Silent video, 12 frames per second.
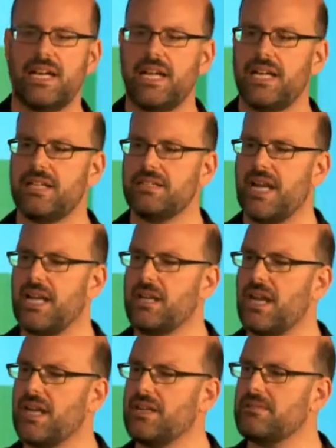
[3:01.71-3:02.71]

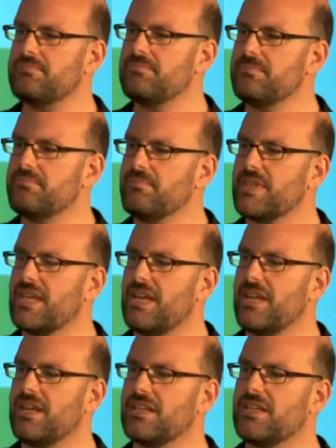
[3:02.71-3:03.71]
a
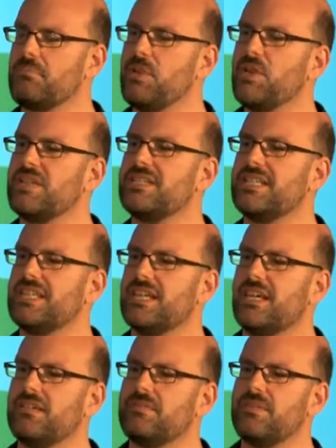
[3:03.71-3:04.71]
community
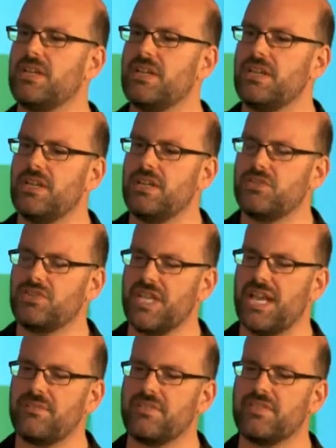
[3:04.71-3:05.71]
of
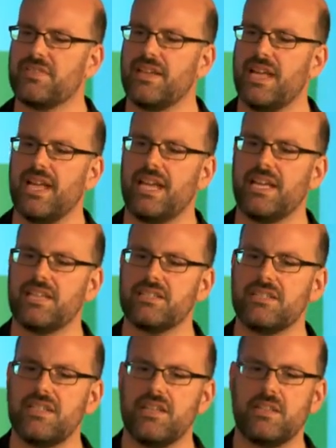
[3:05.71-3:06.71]
chefs
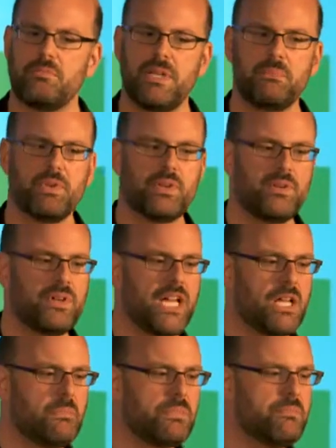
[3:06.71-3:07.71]
and the people who
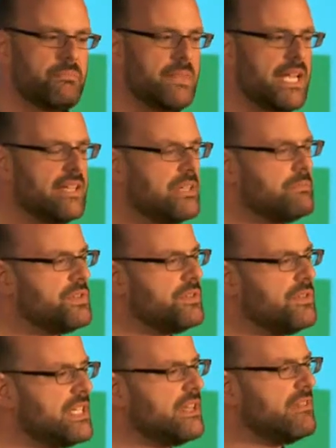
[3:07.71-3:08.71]
help make them
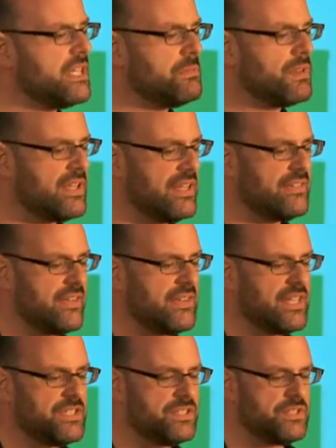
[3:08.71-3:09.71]
do the incredible things that
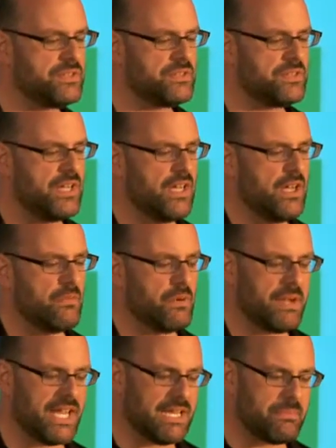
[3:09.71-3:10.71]
they do. What
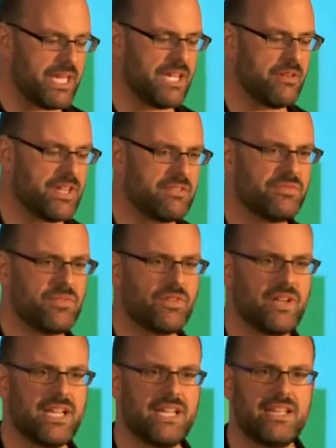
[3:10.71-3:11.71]
we keep hearing
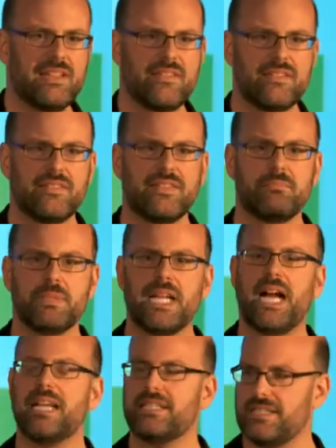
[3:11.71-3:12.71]
for is some
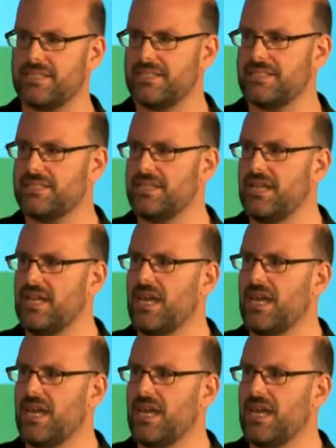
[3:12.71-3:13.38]
guidance,